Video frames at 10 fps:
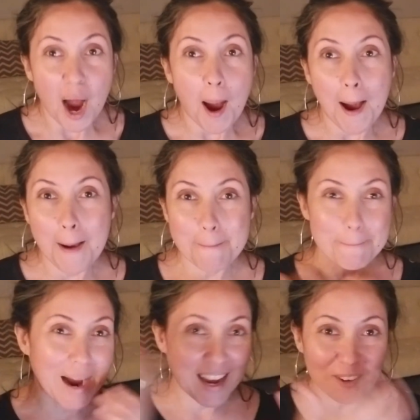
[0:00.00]

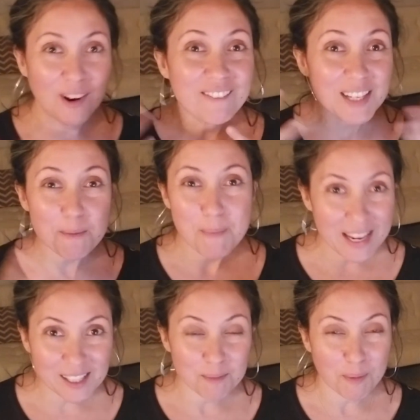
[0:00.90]
I don't have any
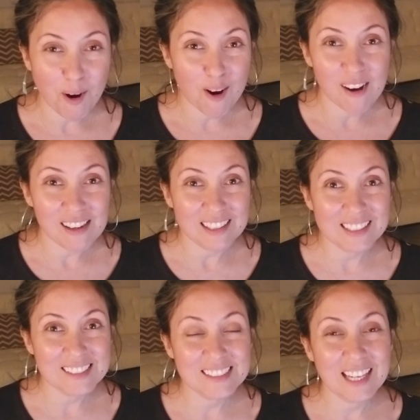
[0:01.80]
makeup
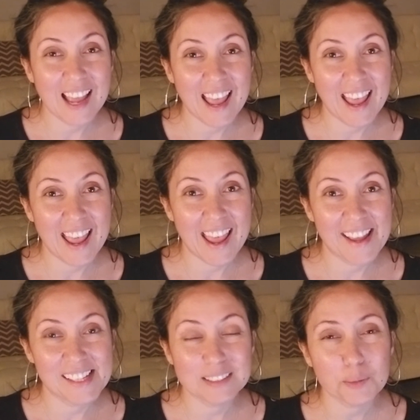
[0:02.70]
on
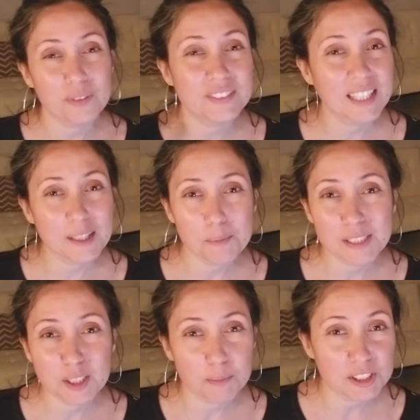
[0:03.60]
and it would have taken me
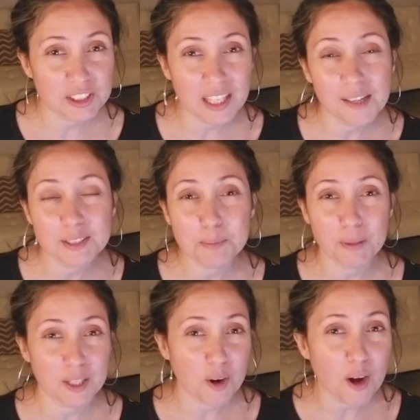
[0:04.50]
too much time to
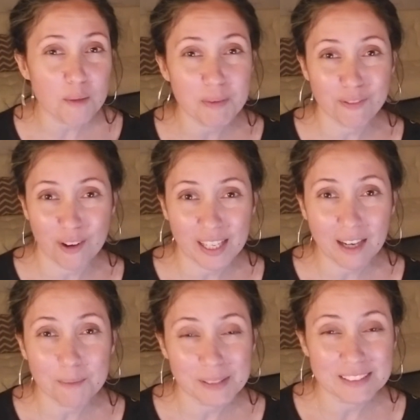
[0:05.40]
put it on before I
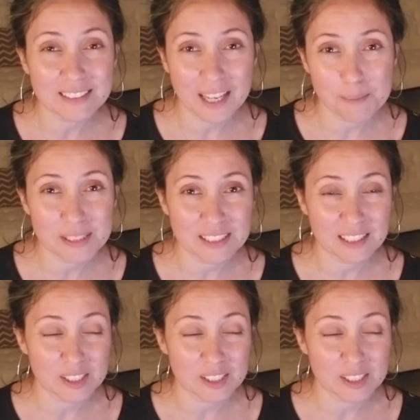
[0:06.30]
came and did